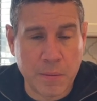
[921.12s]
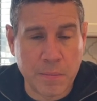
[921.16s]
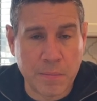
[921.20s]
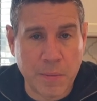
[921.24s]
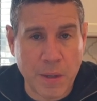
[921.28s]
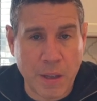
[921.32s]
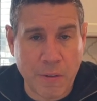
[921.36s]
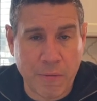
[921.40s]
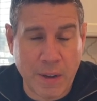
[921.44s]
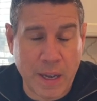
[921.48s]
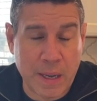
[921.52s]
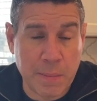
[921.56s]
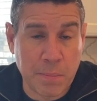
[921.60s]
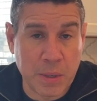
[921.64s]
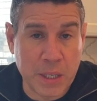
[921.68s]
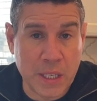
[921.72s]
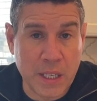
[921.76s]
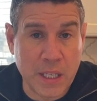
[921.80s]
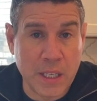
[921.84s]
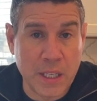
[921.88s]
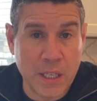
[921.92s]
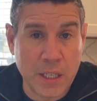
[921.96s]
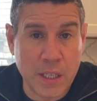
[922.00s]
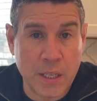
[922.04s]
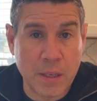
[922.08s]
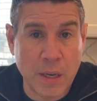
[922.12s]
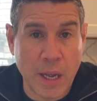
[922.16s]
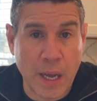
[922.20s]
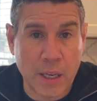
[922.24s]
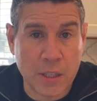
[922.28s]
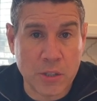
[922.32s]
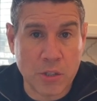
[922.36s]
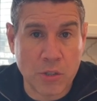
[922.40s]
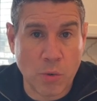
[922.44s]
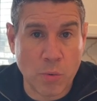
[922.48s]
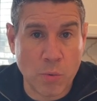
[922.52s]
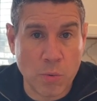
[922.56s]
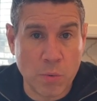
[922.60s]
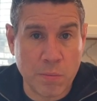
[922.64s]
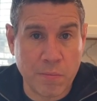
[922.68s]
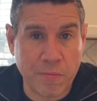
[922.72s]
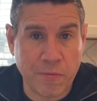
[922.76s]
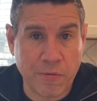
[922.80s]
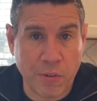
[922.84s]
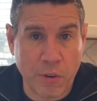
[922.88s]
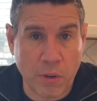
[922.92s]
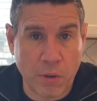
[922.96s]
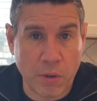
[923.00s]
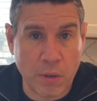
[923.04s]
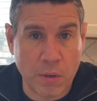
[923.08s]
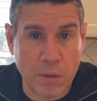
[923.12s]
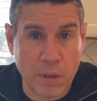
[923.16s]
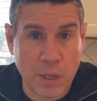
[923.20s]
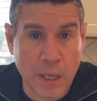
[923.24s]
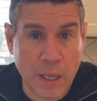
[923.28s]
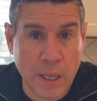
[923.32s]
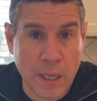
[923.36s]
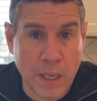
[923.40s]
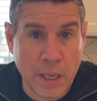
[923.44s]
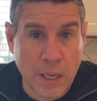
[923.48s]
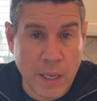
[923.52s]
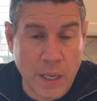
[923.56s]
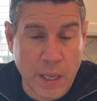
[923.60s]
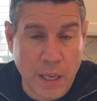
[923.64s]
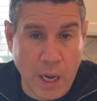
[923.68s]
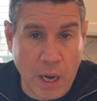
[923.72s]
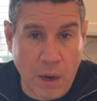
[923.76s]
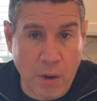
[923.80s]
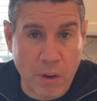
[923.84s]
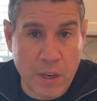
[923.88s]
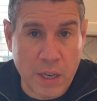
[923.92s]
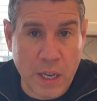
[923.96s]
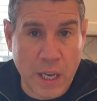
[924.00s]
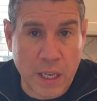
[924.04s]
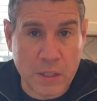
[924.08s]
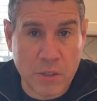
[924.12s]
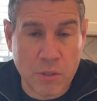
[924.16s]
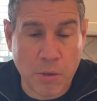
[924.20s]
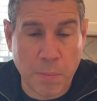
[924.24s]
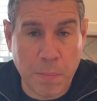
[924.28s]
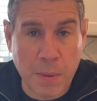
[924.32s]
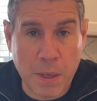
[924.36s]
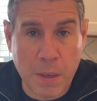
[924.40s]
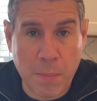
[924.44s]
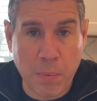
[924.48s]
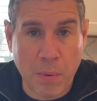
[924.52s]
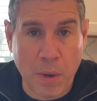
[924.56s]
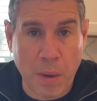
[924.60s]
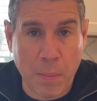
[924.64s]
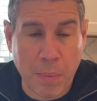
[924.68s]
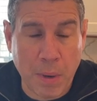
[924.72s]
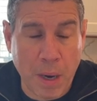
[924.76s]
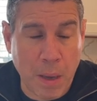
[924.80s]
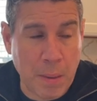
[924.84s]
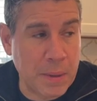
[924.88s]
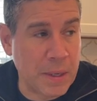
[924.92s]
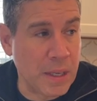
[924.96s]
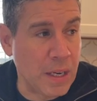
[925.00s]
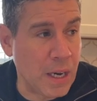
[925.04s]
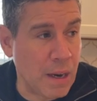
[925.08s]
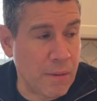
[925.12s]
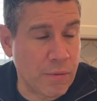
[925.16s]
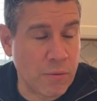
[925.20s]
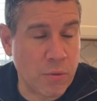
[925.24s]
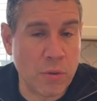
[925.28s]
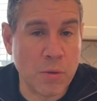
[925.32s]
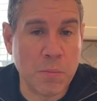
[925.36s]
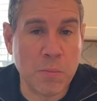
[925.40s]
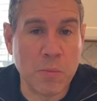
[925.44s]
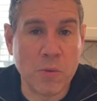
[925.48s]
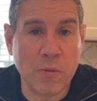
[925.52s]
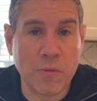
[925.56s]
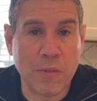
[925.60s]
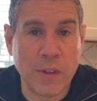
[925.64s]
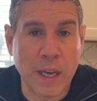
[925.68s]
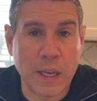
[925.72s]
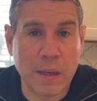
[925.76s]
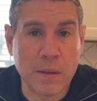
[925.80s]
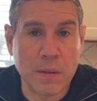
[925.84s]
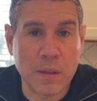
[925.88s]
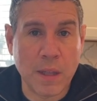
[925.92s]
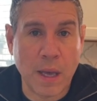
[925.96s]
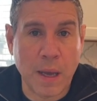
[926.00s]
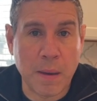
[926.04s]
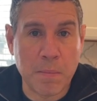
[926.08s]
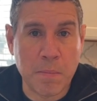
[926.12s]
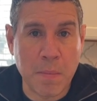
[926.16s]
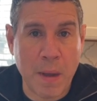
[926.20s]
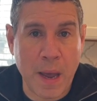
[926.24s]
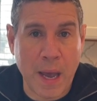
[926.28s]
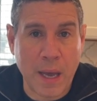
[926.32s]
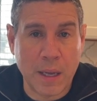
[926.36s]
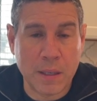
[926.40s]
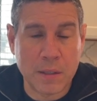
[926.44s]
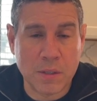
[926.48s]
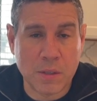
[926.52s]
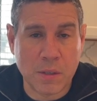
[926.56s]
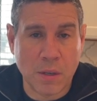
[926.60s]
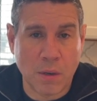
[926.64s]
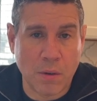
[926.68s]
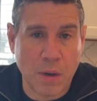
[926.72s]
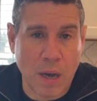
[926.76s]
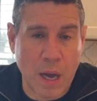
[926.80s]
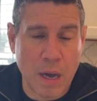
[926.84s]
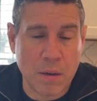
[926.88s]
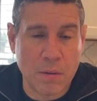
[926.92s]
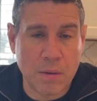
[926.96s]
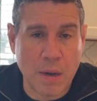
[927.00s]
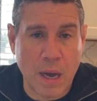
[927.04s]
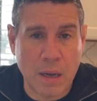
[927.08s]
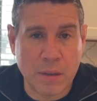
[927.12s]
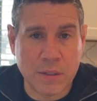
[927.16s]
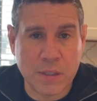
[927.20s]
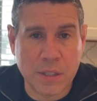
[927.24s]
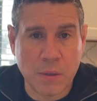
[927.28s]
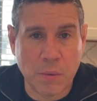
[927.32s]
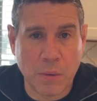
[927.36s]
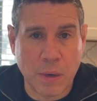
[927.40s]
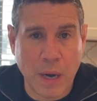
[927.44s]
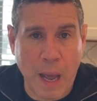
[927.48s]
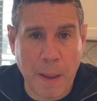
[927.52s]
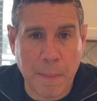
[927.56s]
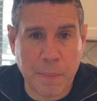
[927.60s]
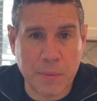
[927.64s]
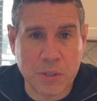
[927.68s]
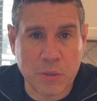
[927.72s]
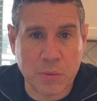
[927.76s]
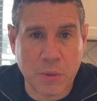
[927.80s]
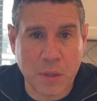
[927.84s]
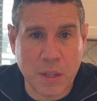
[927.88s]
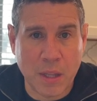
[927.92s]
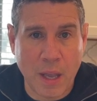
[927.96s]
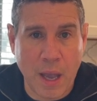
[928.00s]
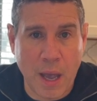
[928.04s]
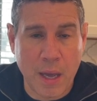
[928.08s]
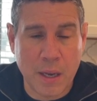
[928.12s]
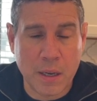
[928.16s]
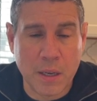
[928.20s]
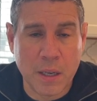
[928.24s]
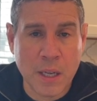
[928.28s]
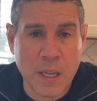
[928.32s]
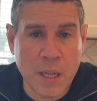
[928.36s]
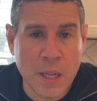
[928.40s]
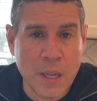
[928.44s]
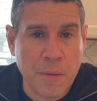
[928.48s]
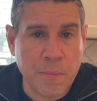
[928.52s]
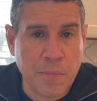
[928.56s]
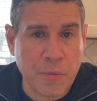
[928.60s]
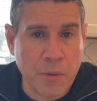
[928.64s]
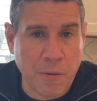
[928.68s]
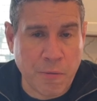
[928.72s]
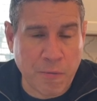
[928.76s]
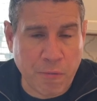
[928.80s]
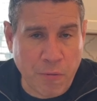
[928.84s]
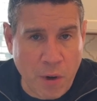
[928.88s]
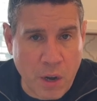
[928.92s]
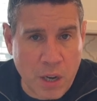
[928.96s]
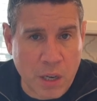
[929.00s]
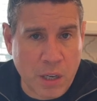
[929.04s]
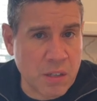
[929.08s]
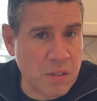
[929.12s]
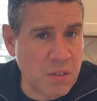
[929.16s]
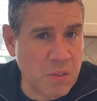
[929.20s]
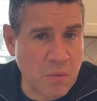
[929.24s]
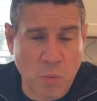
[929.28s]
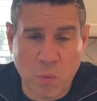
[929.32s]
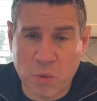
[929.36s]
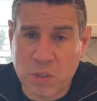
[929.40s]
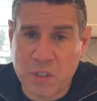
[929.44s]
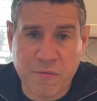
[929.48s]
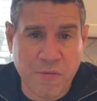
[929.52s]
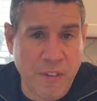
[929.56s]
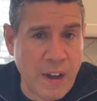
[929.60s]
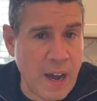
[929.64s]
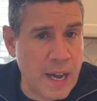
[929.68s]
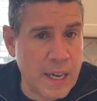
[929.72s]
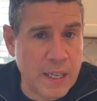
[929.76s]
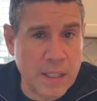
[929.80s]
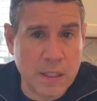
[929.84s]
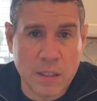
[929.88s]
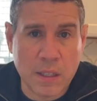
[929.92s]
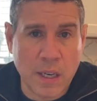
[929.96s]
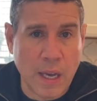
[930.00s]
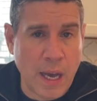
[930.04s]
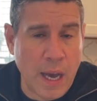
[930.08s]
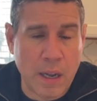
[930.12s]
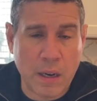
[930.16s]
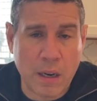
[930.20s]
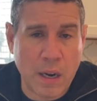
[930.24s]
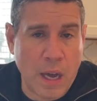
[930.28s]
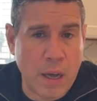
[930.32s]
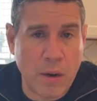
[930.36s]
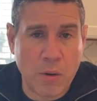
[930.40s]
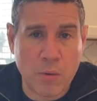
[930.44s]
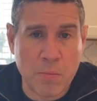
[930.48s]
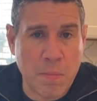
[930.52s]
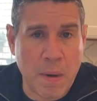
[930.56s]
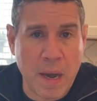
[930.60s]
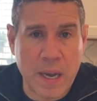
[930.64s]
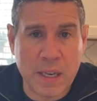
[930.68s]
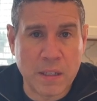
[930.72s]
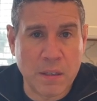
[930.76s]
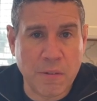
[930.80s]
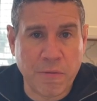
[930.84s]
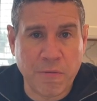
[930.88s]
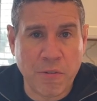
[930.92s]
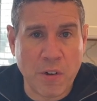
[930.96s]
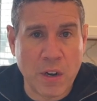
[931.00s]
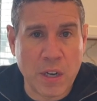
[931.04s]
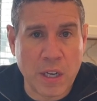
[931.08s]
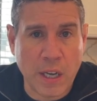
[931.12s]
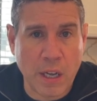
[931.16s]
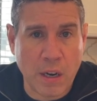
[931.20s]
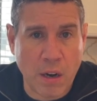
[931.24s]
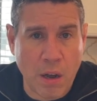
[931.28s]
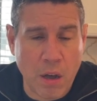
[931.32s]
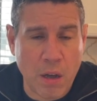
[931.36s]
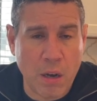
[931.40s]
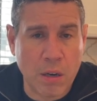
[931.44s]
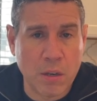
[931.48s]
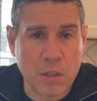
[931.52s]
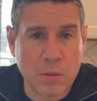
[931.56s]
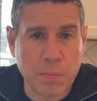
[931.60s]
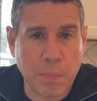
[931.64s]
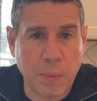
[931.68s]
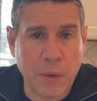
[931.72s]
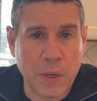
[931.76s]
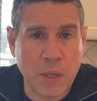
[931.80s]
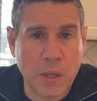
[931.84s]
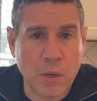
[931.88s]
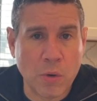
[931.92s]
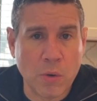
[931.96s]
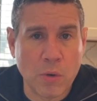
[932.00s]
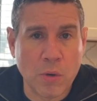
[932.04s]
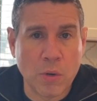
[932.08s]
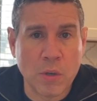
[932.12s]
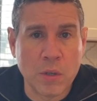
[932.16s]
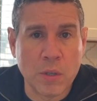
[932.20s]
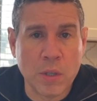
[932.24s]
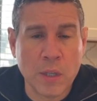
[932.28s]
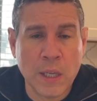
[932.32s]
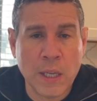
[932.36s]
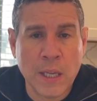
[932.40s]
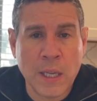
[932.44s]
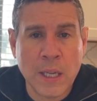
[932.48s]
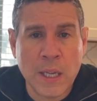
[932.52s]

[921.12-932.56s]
if I'm gonna need extra room for carrying extra people, I'm probably gonna have to remove that mat. So I'll see what happens with that. The frunk was fine. I don't mind the frunk at all. It looked pretty cool.